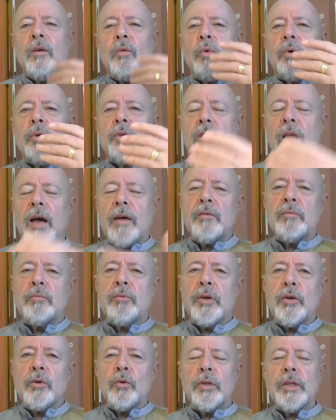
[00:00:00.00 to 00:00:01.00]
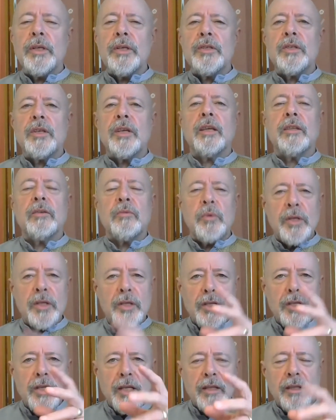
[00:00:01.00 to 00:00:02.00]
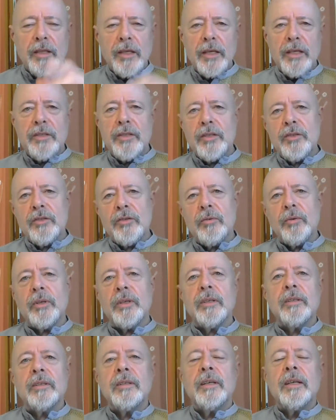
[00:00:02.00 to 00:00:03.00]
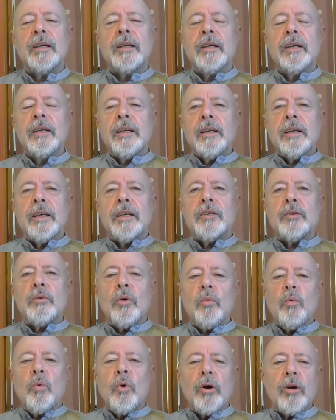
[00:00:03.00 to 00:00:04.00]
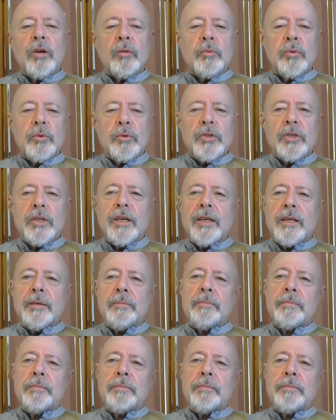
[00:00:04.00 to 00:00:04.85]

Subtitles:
We have to bring all these together. We knit these into a workable scheme.